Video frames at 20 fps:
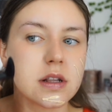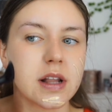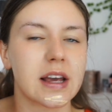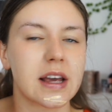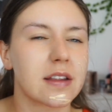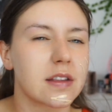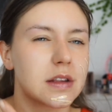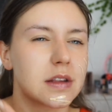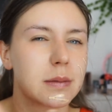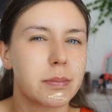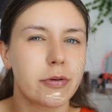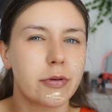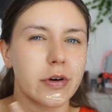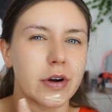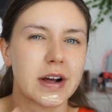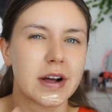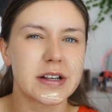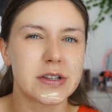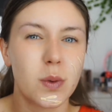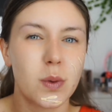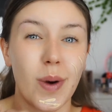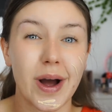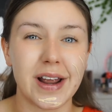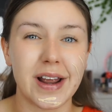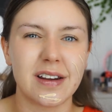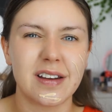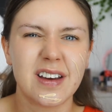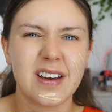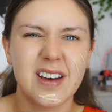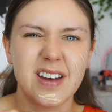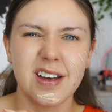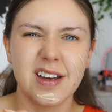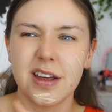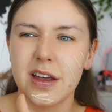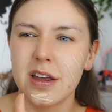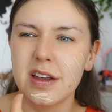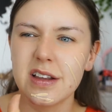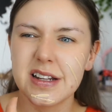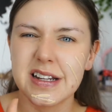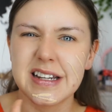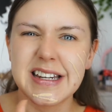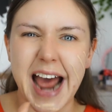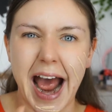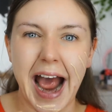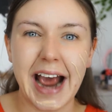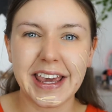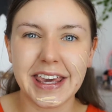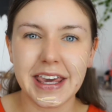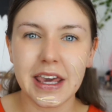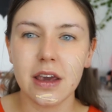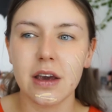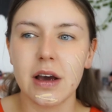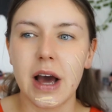like the product's quite tacky.